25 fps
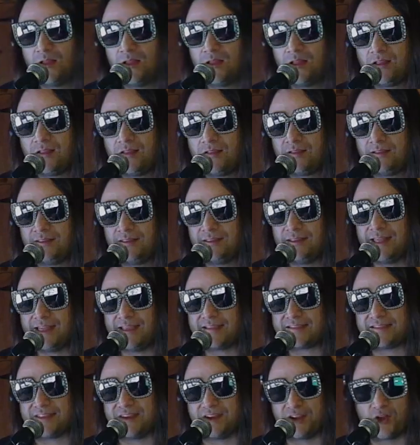Less
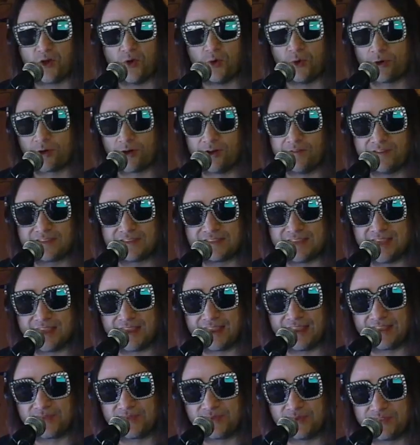than a quarter of a
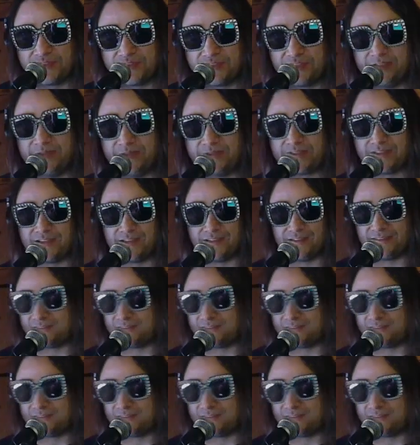second's what you're losing.